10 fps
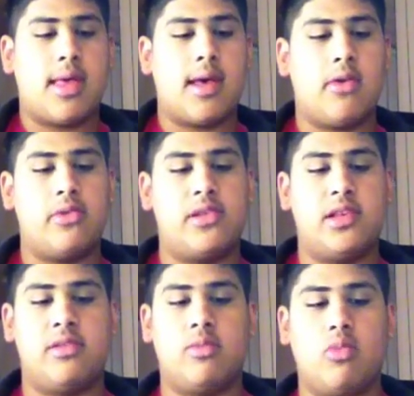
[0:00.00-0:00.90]
how the
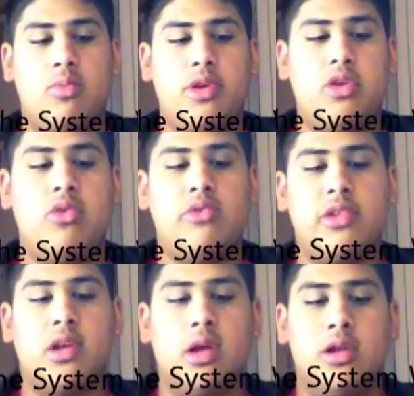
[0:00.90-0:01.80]
system will be used,
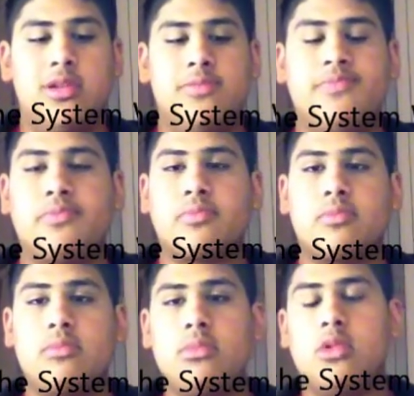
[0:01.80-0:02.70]

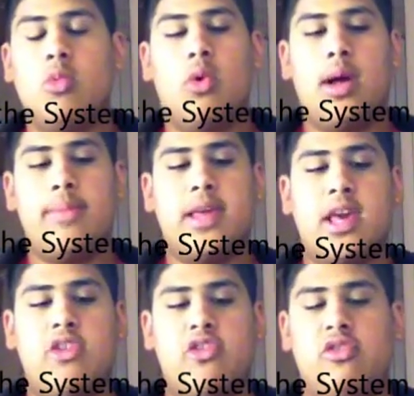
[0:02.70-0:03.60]
what
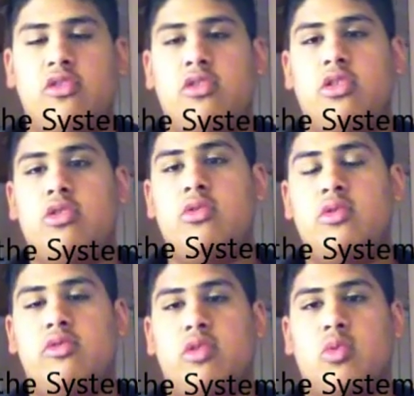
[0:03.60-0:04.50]
applications do the
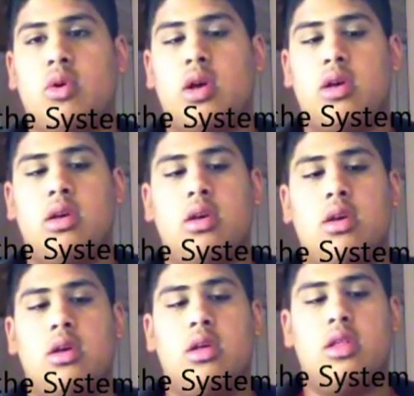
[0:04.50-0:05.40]
users require.
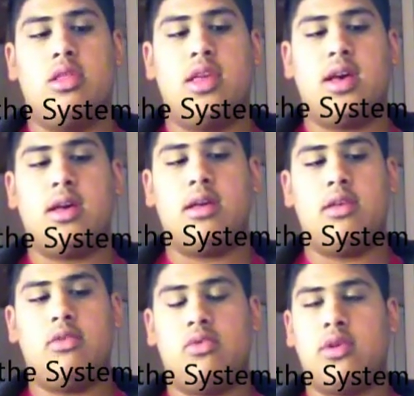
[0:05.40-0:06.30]
That
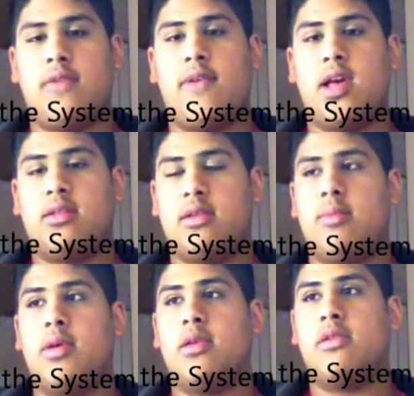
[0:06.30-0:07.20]
is also a factor,
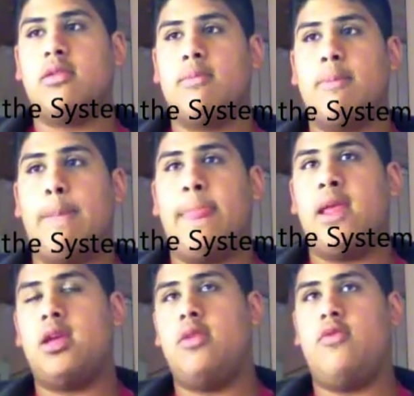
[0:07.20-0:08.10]
because
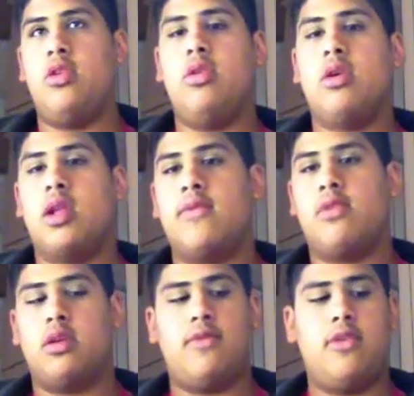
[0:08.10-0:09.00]
if you're going
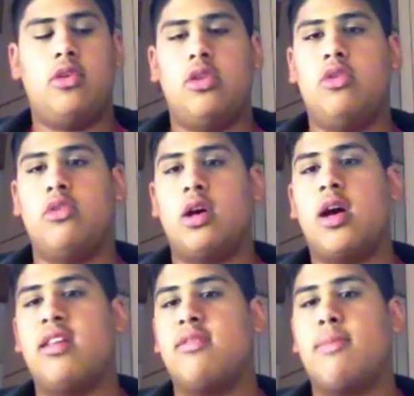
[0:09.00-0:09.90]
to use a
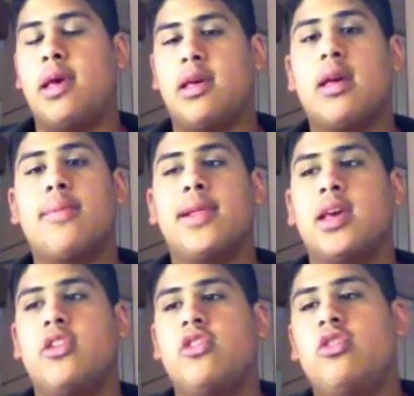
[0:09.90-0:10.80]
high spec
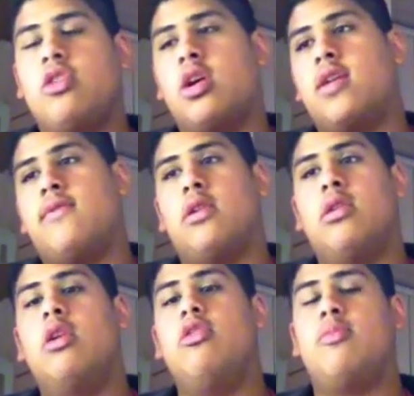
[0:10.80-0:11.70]
application, you can't have a
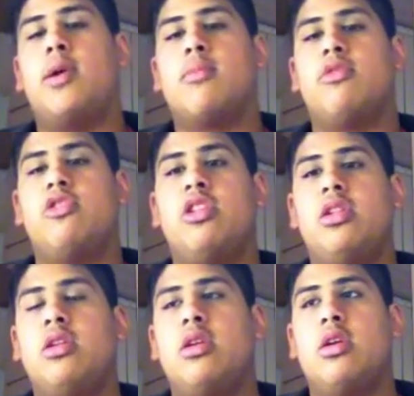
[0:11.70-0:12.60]
low spec machine,